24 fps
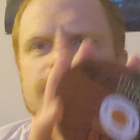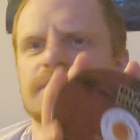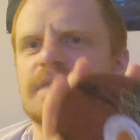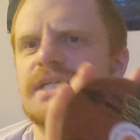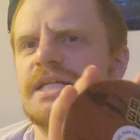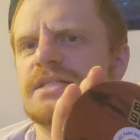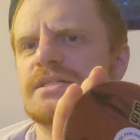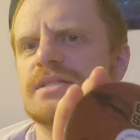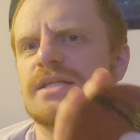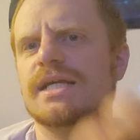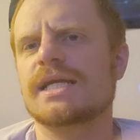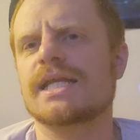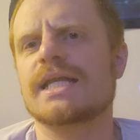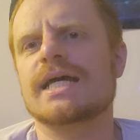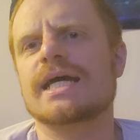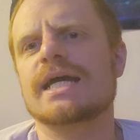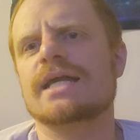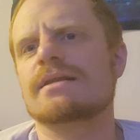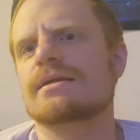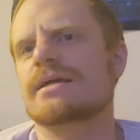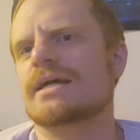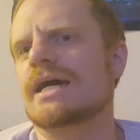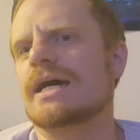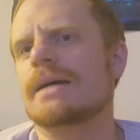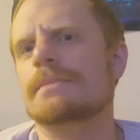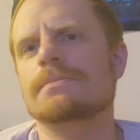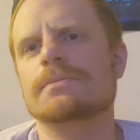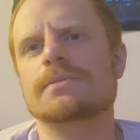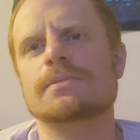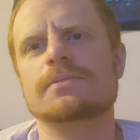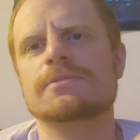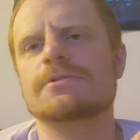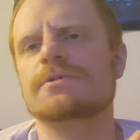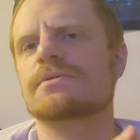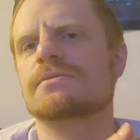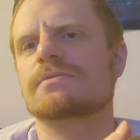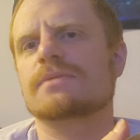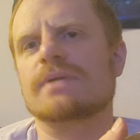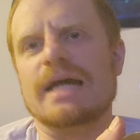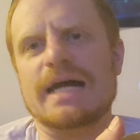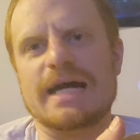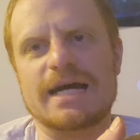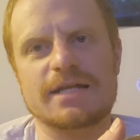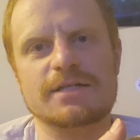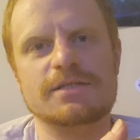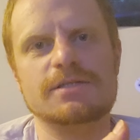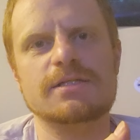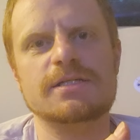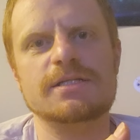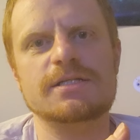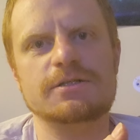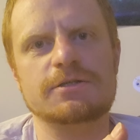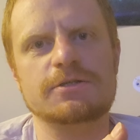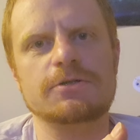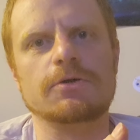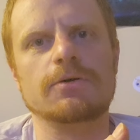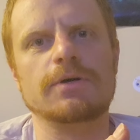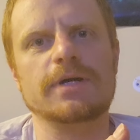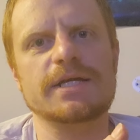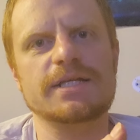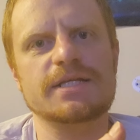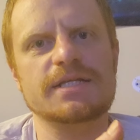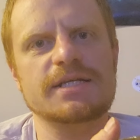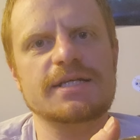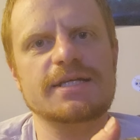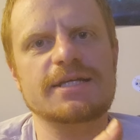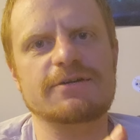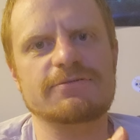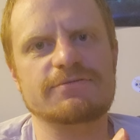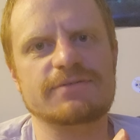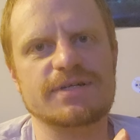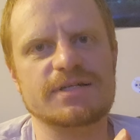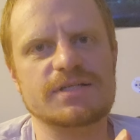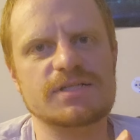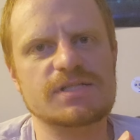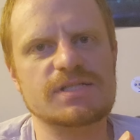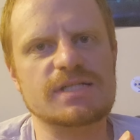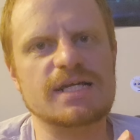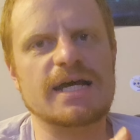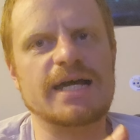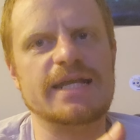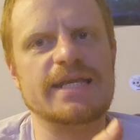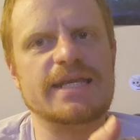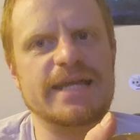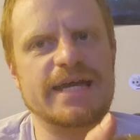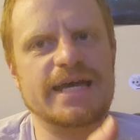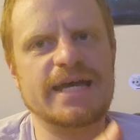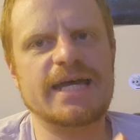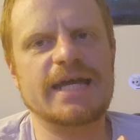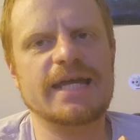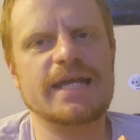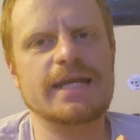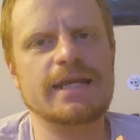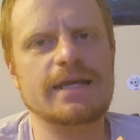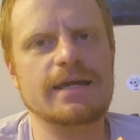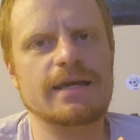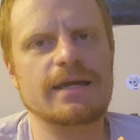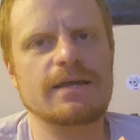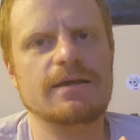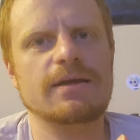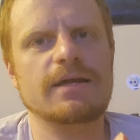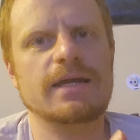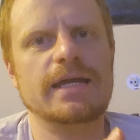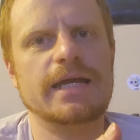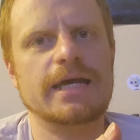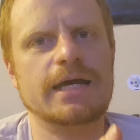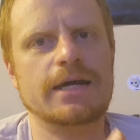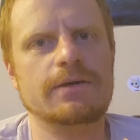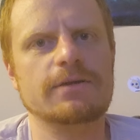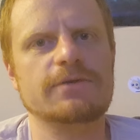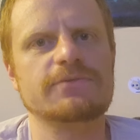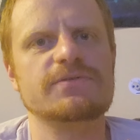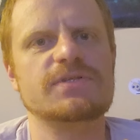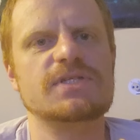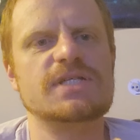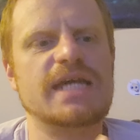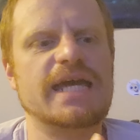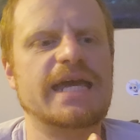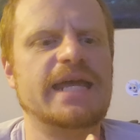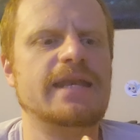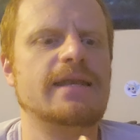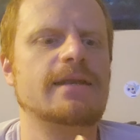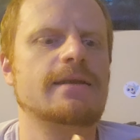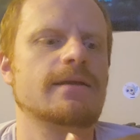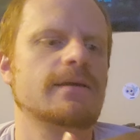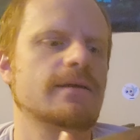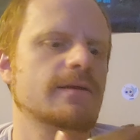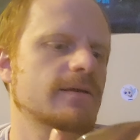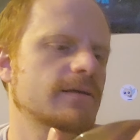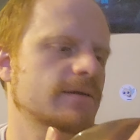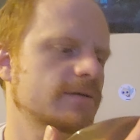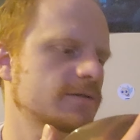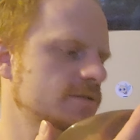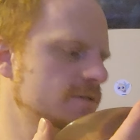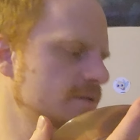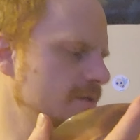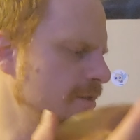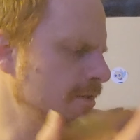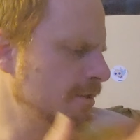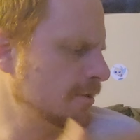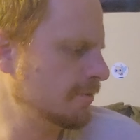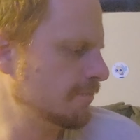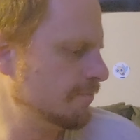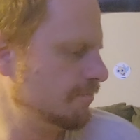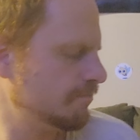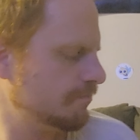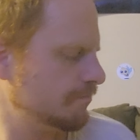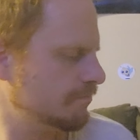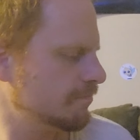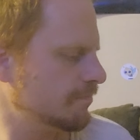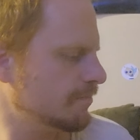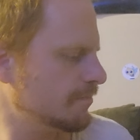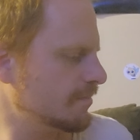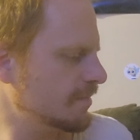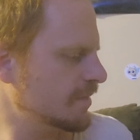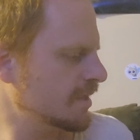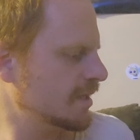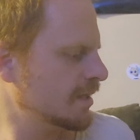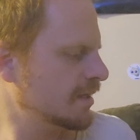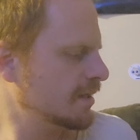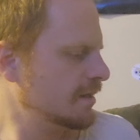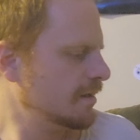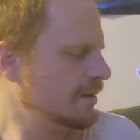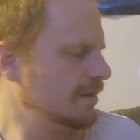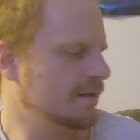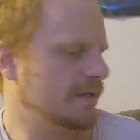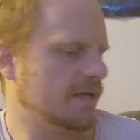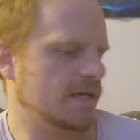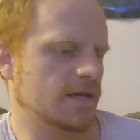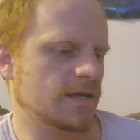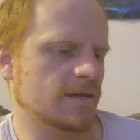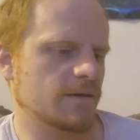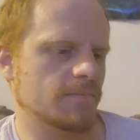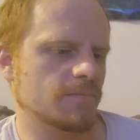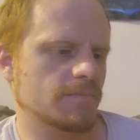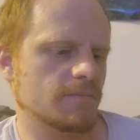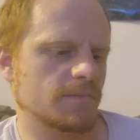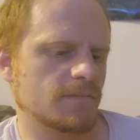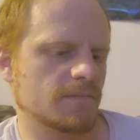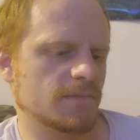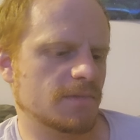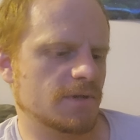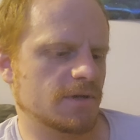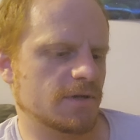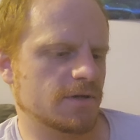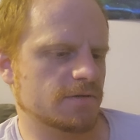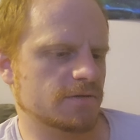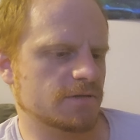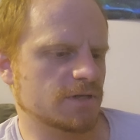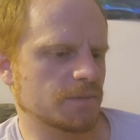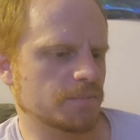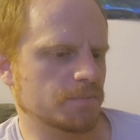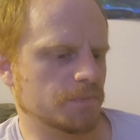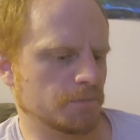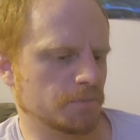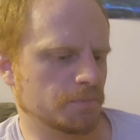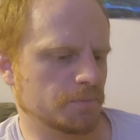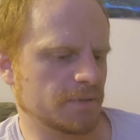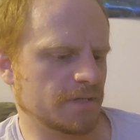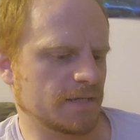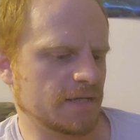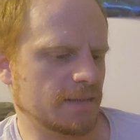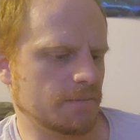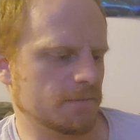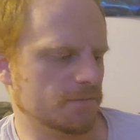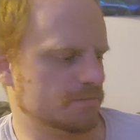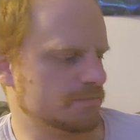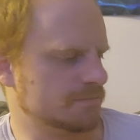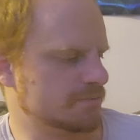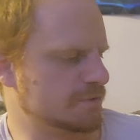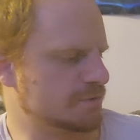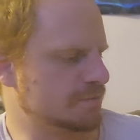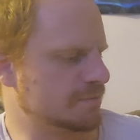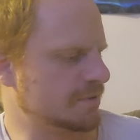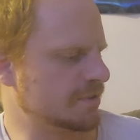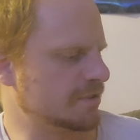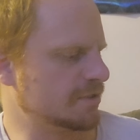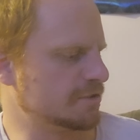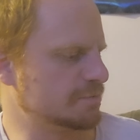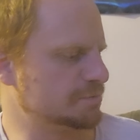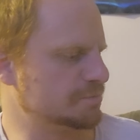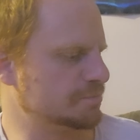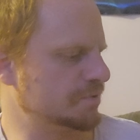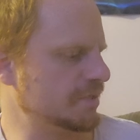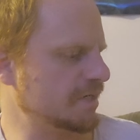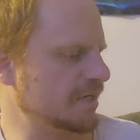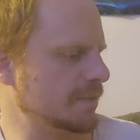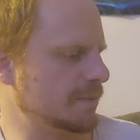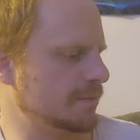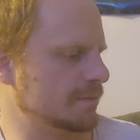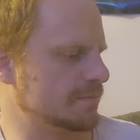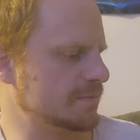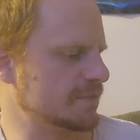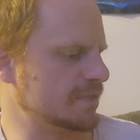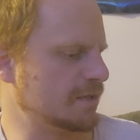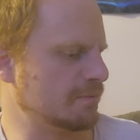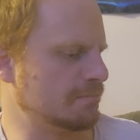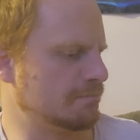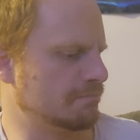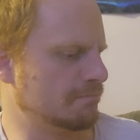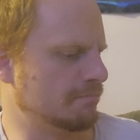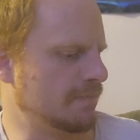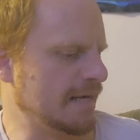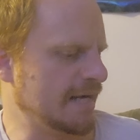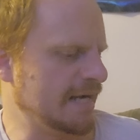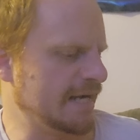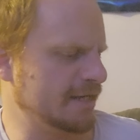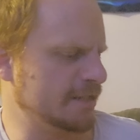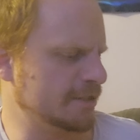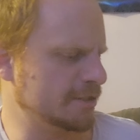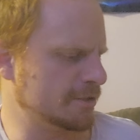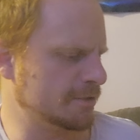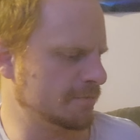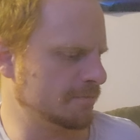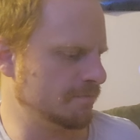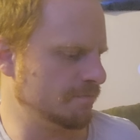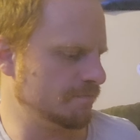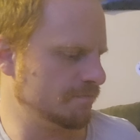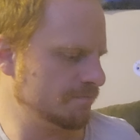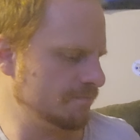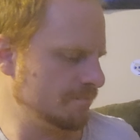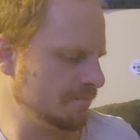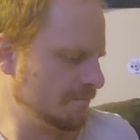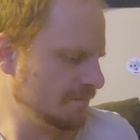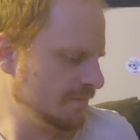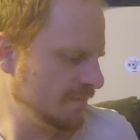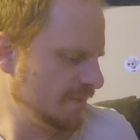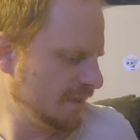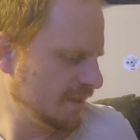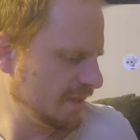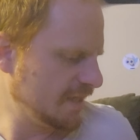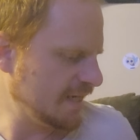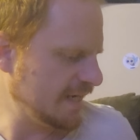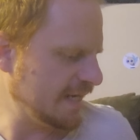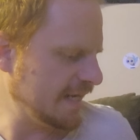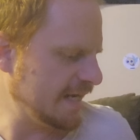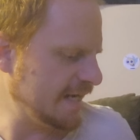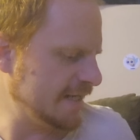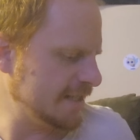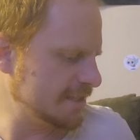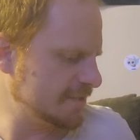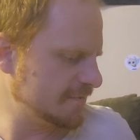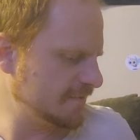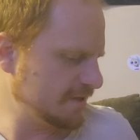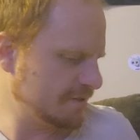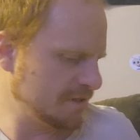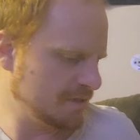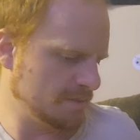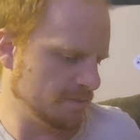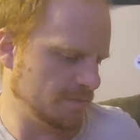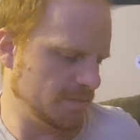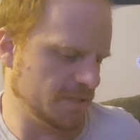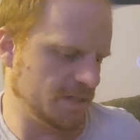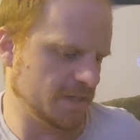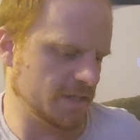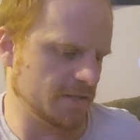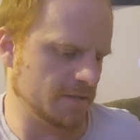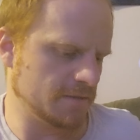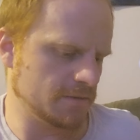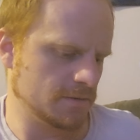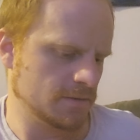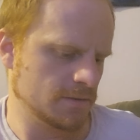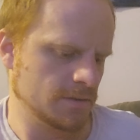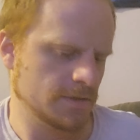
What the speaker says: Easily a 9. I'm honestly going to give this a 9 out of 10. So, yeah. There are a couple problems, but those problems are minor that I just found nitpicking.